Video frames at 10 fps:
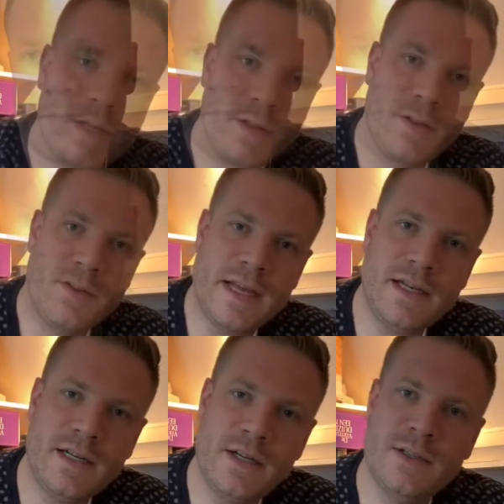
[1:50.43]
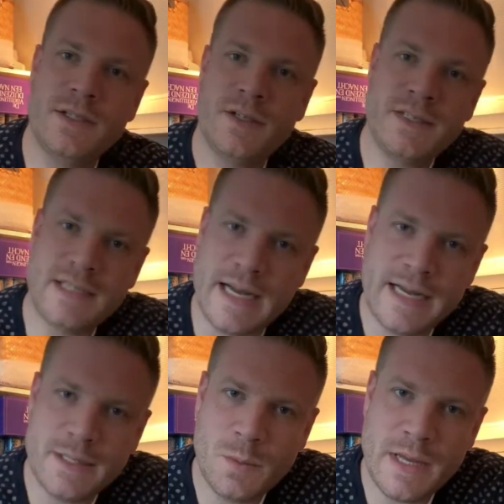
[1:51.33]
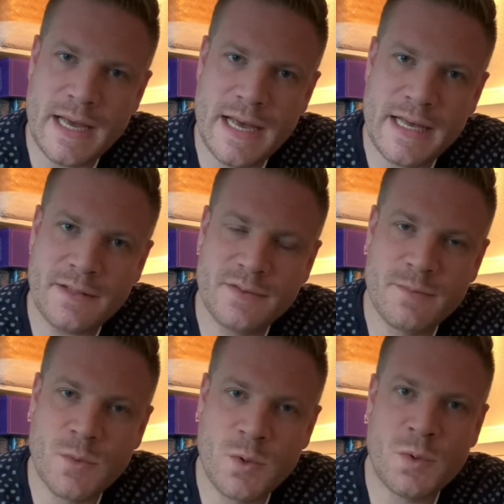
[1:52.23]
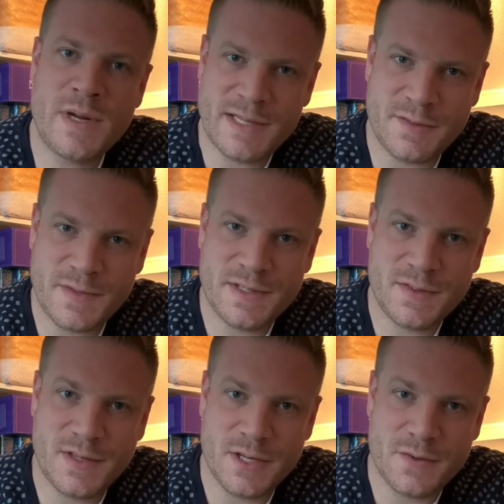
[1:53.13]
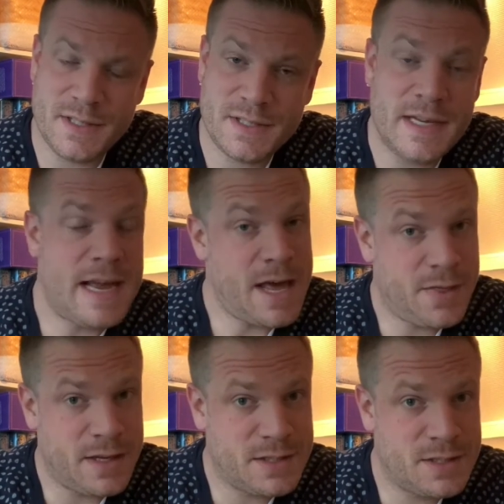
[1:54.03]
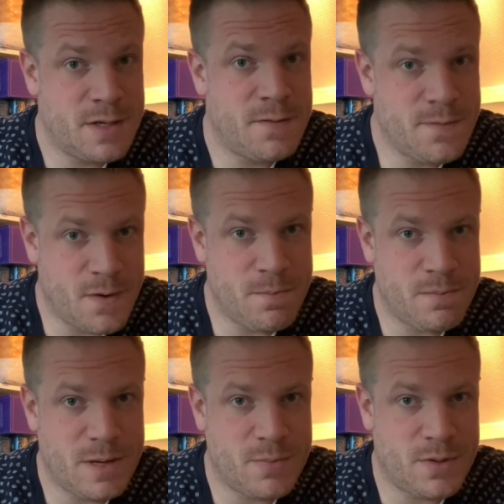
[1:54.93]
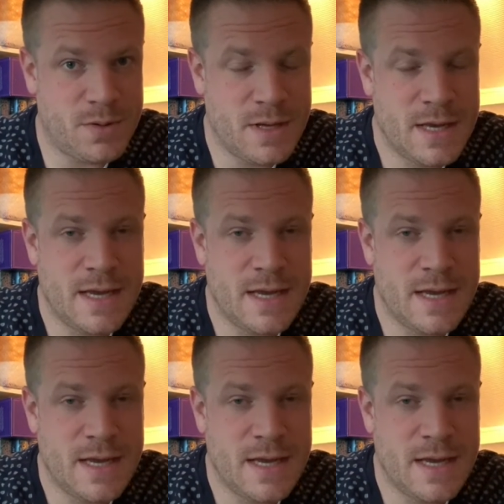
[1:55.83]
Then, on the other side, we have the more relativist theories, ethics from people.